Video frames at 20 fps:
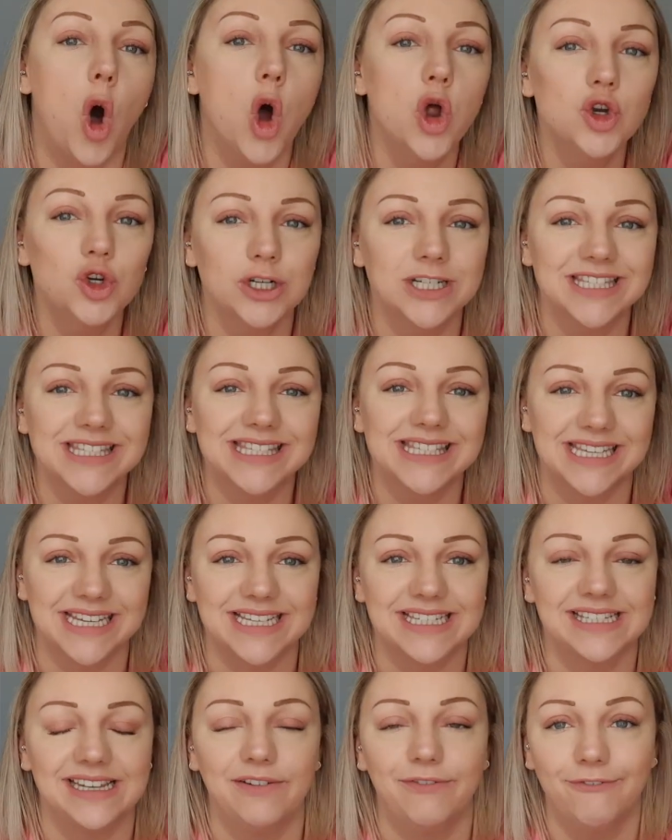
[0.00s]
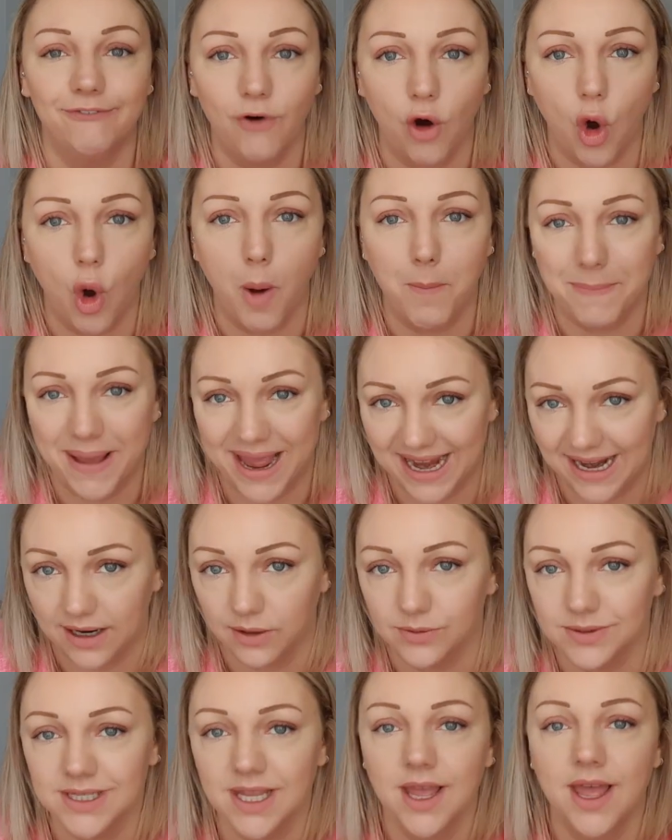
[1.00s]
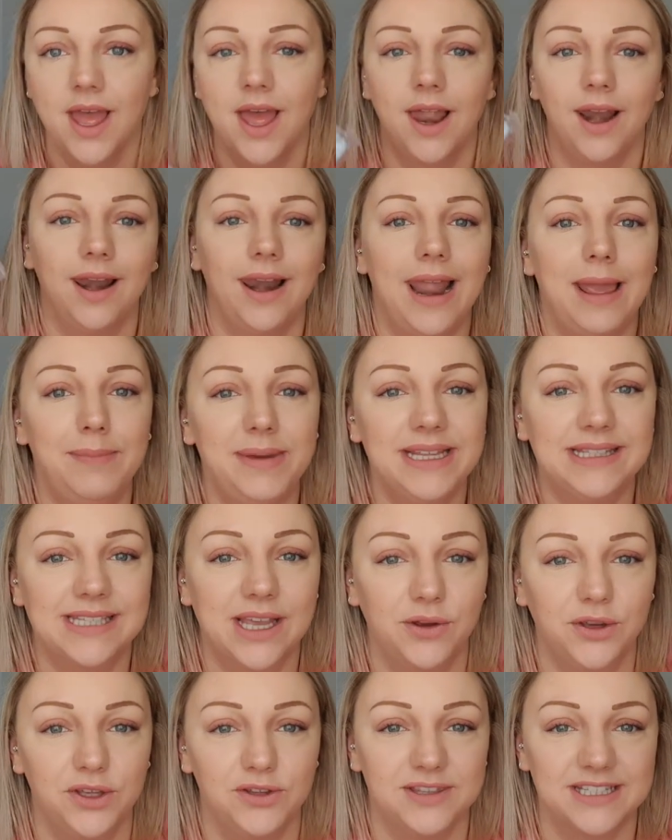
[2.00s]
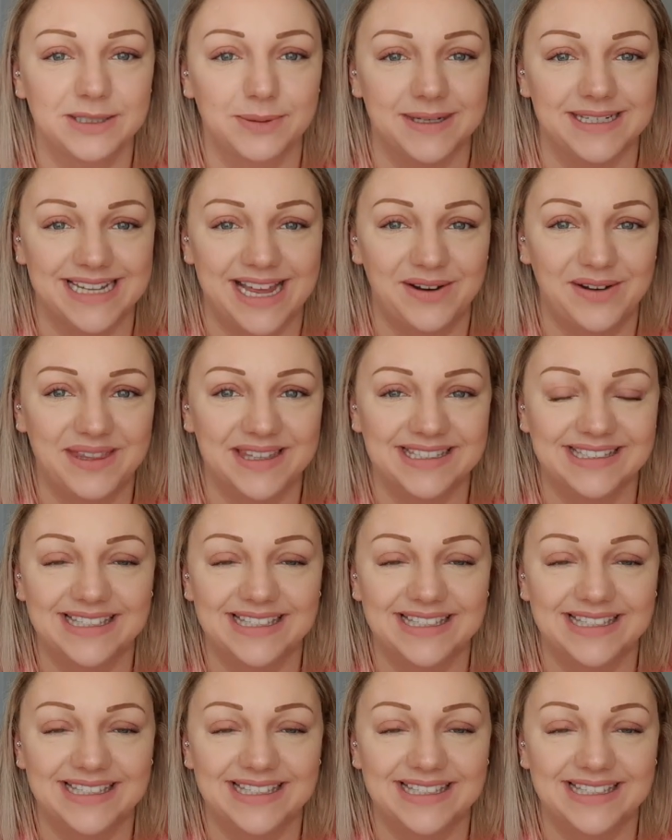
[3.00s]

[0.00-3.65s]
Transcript: £164. Let me tell you, this went down in the